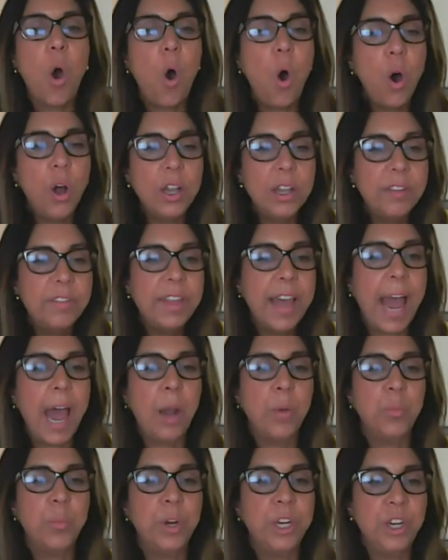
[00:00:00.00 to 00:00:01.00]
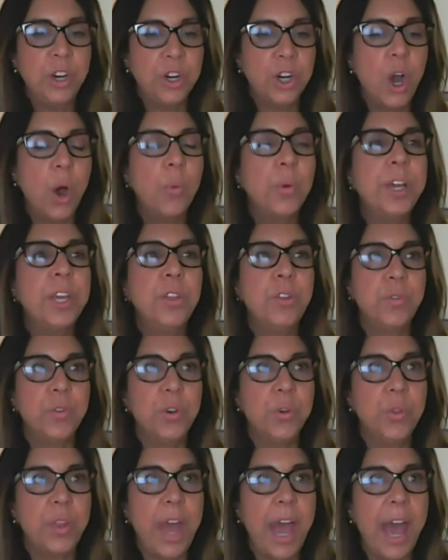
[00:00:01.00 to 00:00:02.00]
all of that when you're going
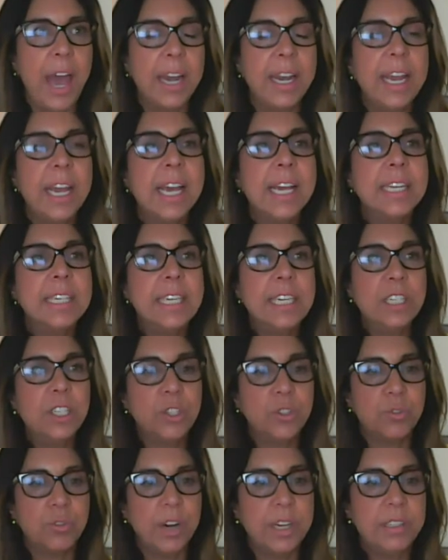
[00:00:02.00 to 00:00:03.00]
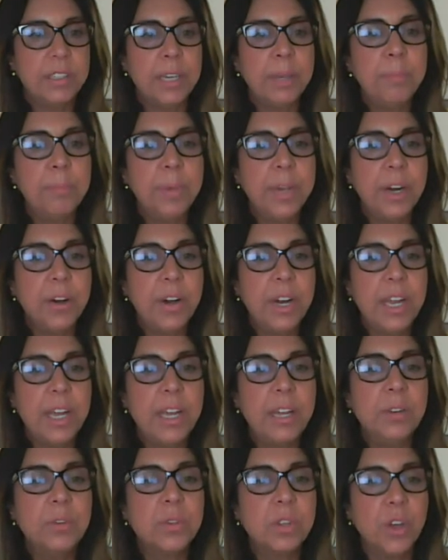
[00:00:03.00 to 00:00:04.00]
through that de-stressing
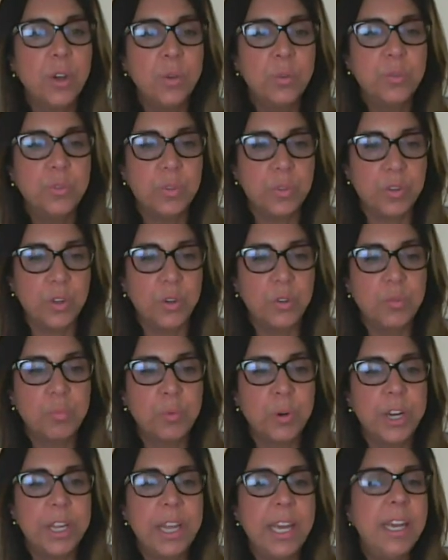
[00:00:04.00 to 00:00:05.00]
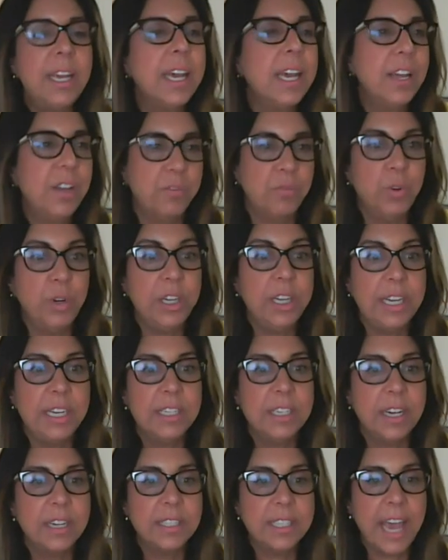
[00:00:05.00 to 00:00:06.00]
period, those those breathing, it really
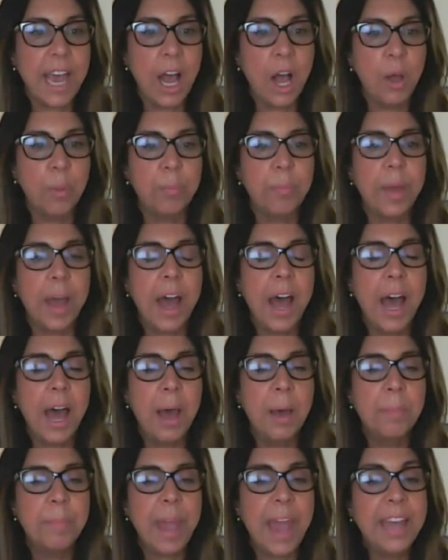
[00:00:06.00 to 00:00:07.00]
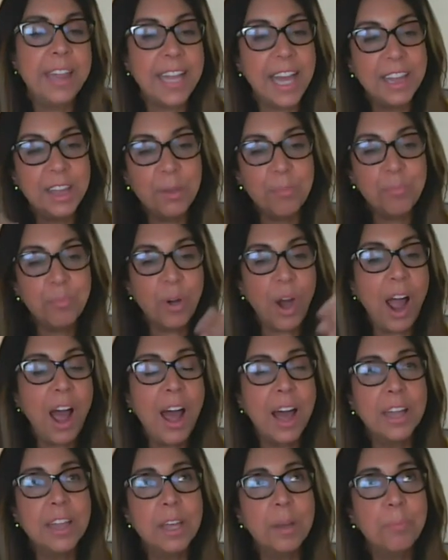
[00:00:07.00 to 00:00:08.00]
does help. Um, and then the
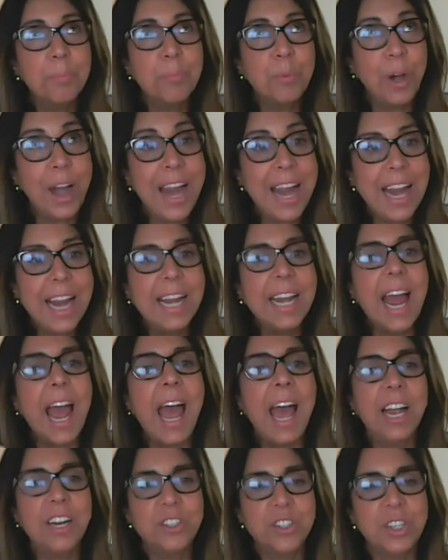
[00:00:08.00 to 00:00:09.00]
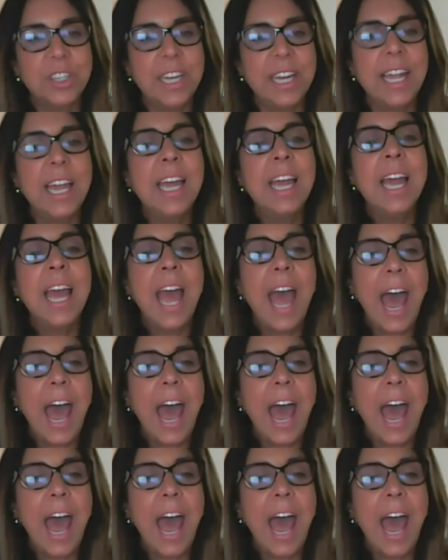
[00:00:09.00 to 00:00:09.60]
bra- the brain actually